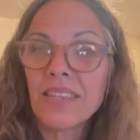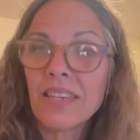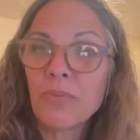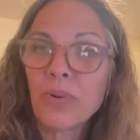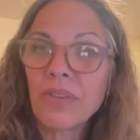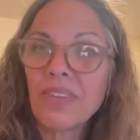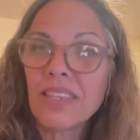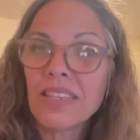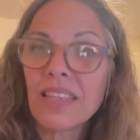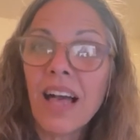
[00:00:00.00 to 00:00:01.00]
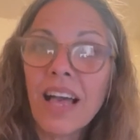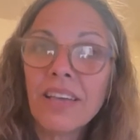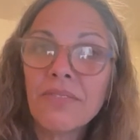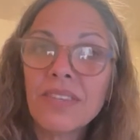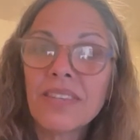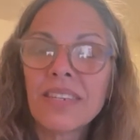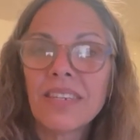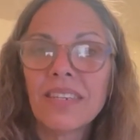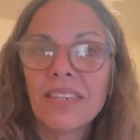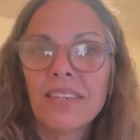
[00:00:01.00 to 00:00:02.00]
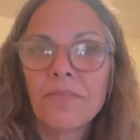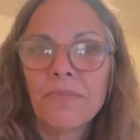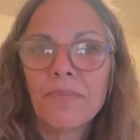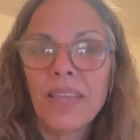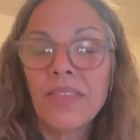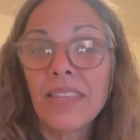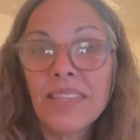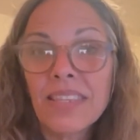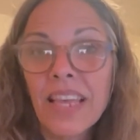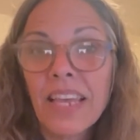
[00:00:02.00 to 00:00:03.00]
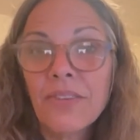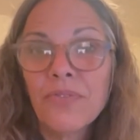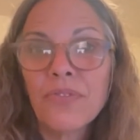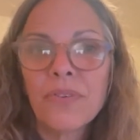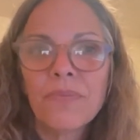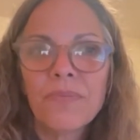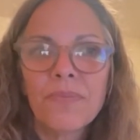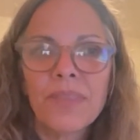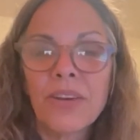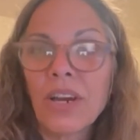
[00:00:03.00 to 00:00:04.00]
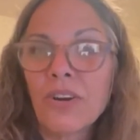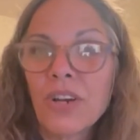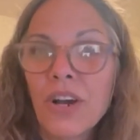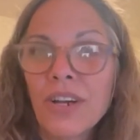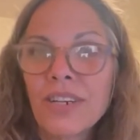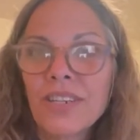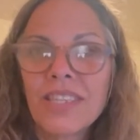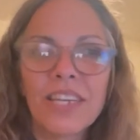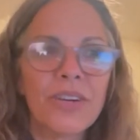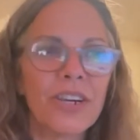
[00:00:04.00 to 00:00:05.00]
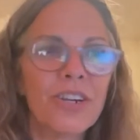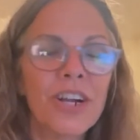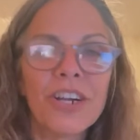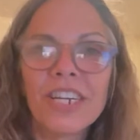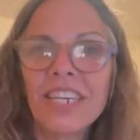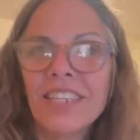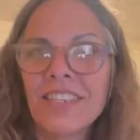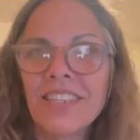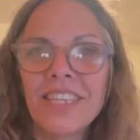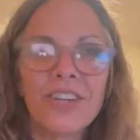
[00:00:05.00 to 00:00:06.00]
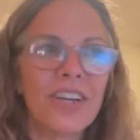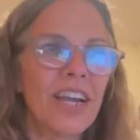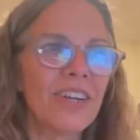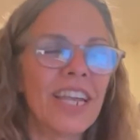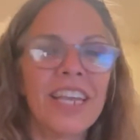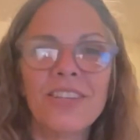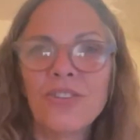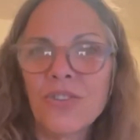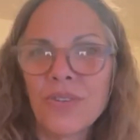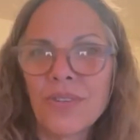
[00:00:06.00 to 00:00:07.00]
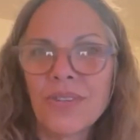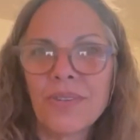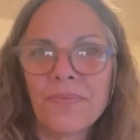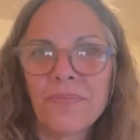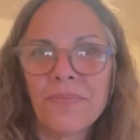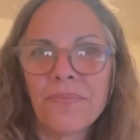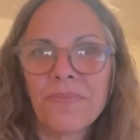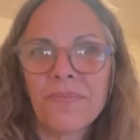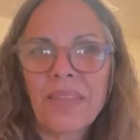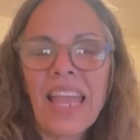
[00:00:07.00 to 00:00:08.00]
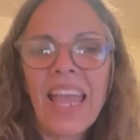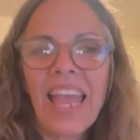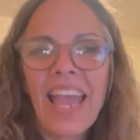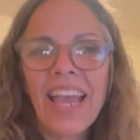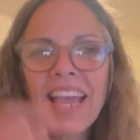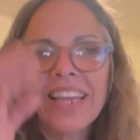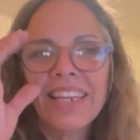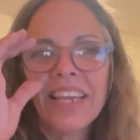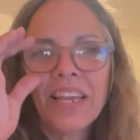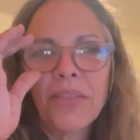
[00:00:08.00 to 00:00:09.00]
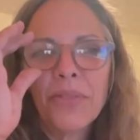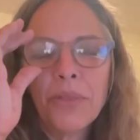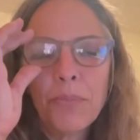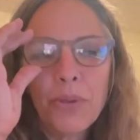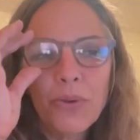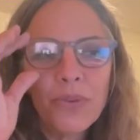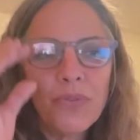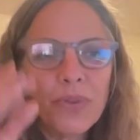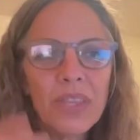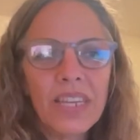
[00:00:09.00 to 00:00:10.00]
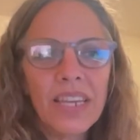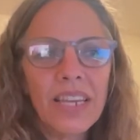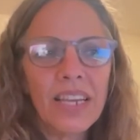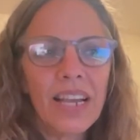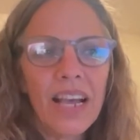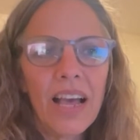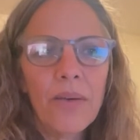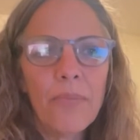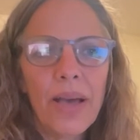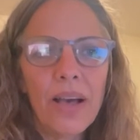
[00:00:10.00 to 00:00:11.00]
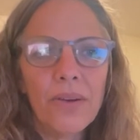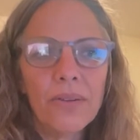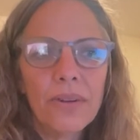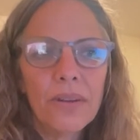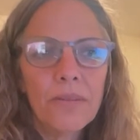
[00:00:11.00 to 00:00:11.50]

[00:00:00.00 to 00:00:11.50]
in previous lives. In this life, there are guards, there are guardians, there are angels. And the beautiful thing about